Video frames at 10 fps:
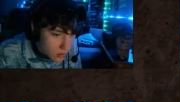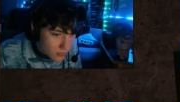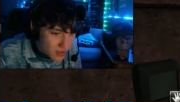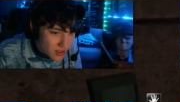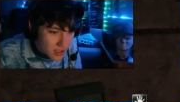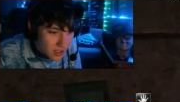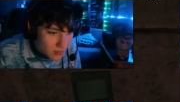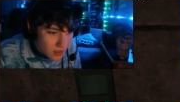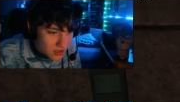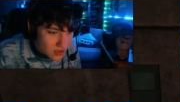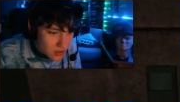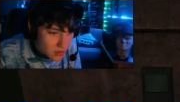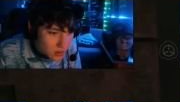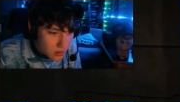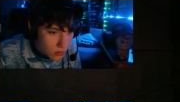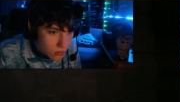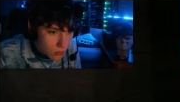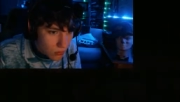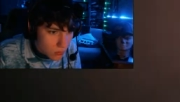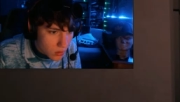Nothing, what?
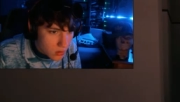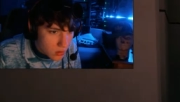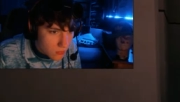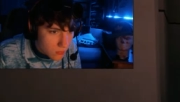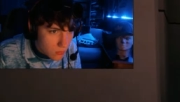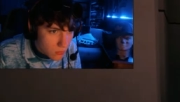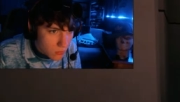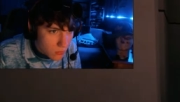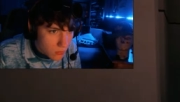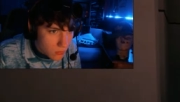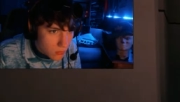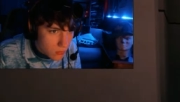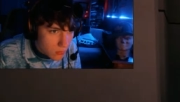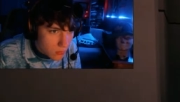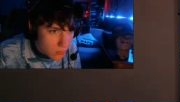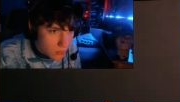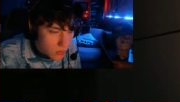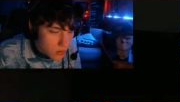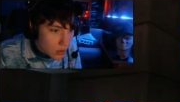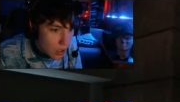What
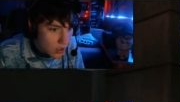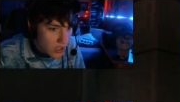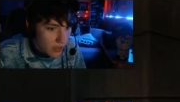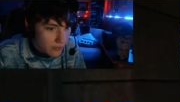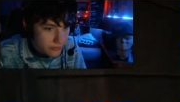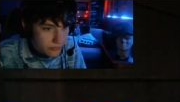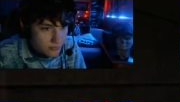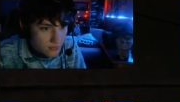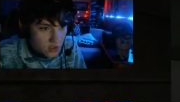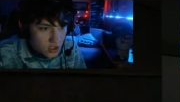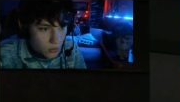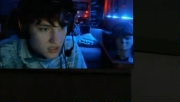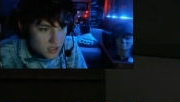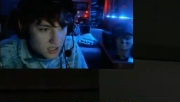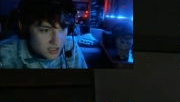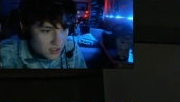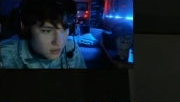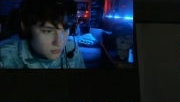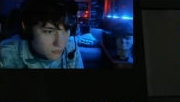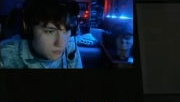the? Okay, so what's this?
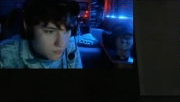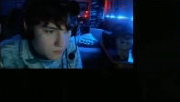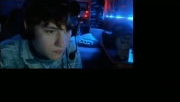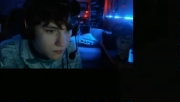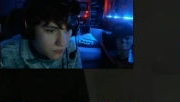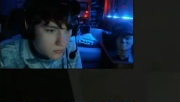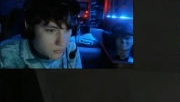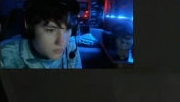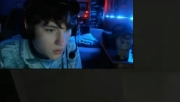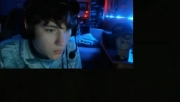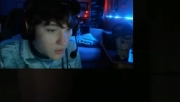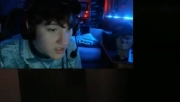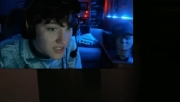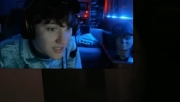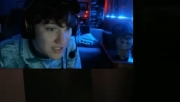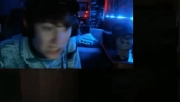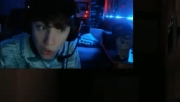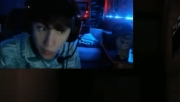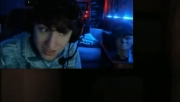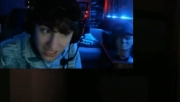What's this?
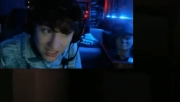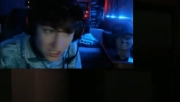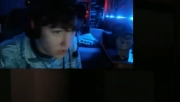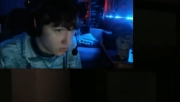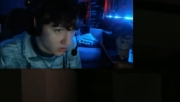What's that? There's